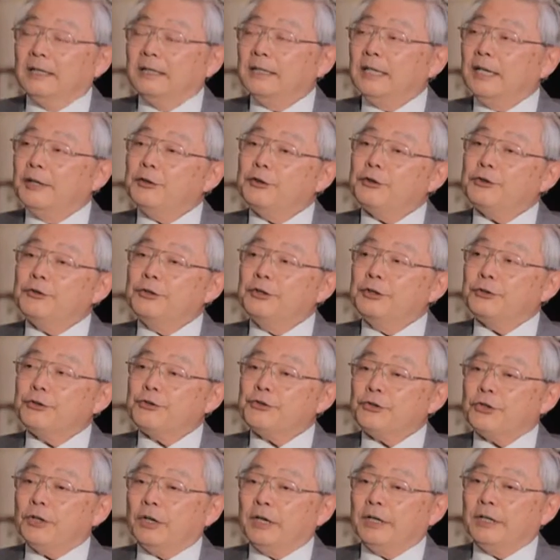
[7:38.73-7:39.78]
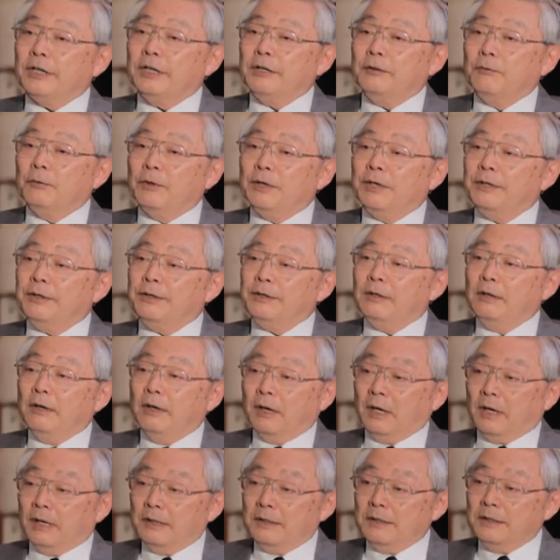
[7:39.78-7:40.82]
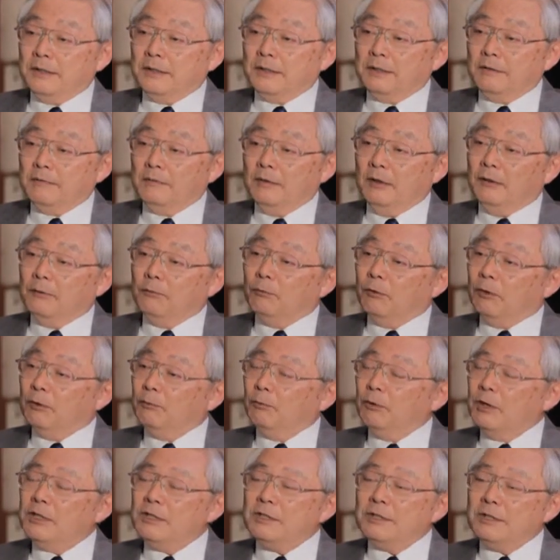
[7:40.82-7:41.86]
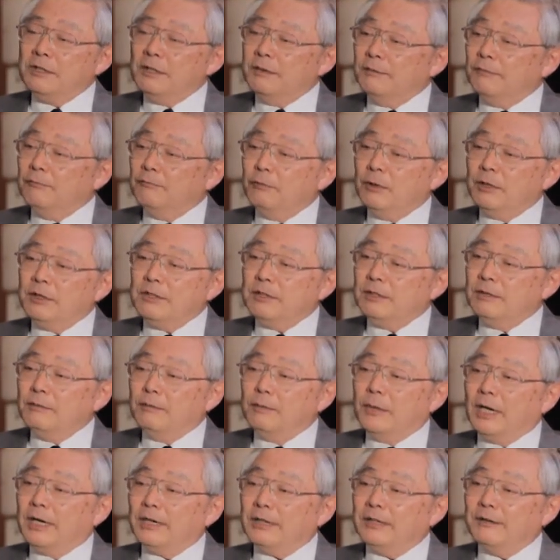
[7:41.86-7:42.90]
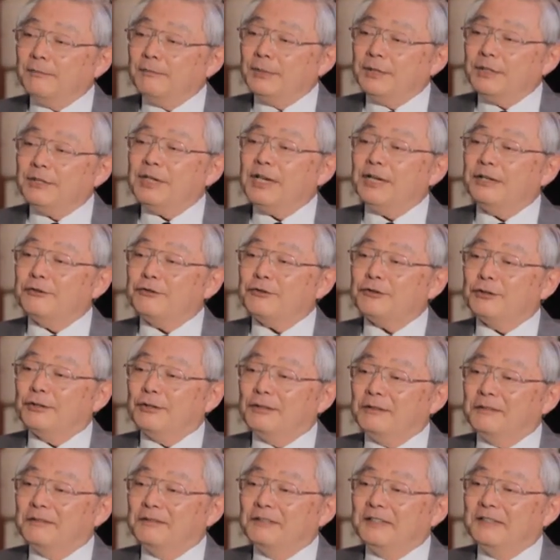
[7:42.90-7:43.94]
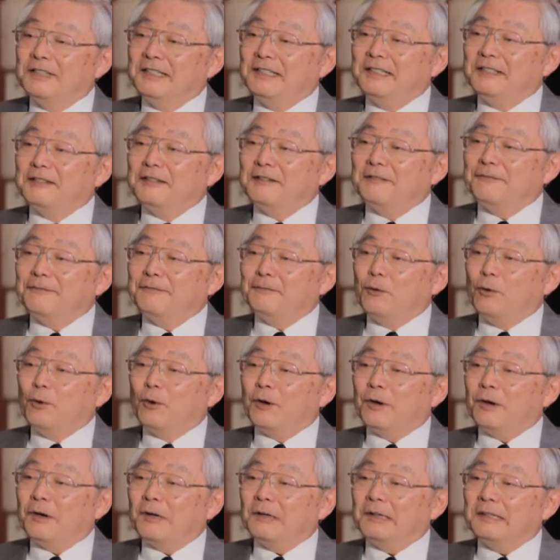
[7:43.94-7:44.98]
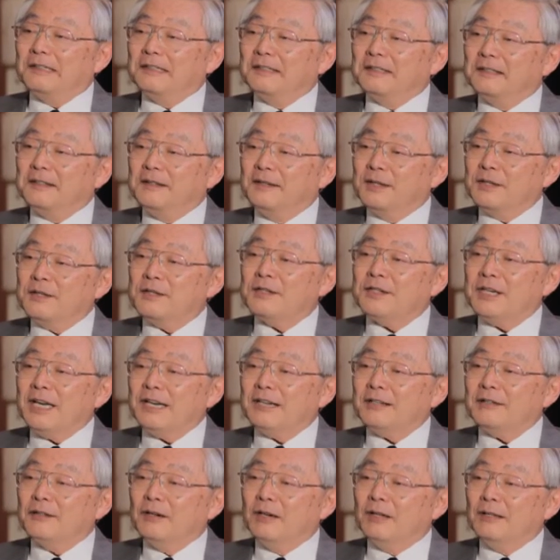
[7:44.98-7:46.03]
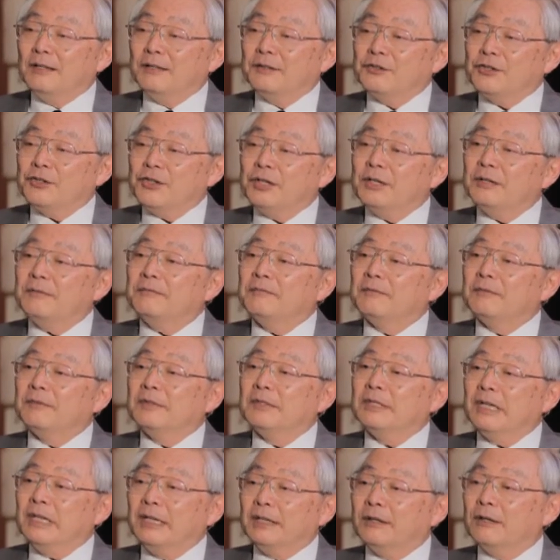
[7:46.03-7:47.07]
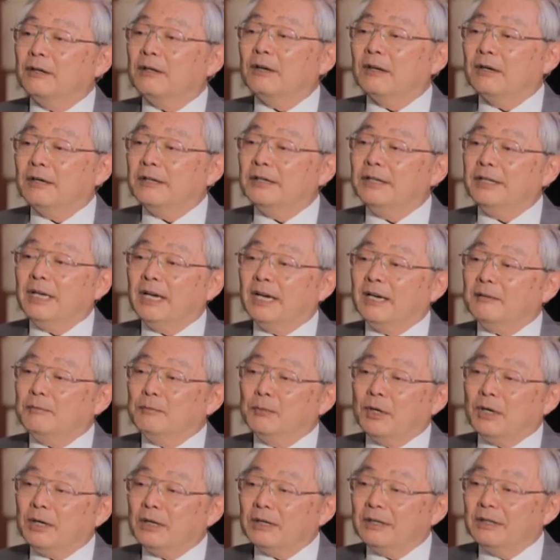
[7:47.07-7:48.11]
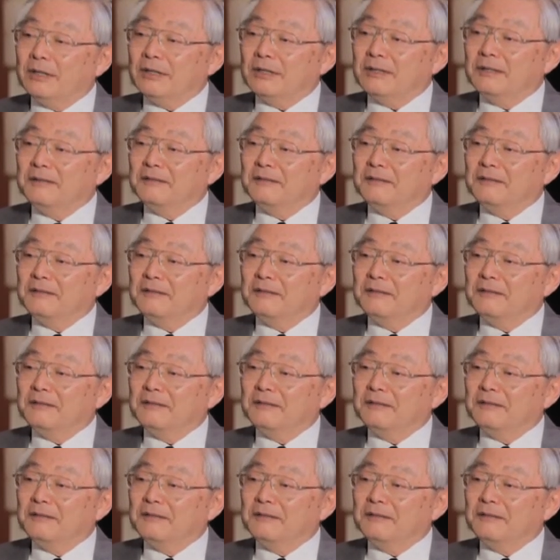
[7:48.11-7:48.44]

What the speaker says: Now you're starting with hearts. What's the market potential for this technology in the cardiac market?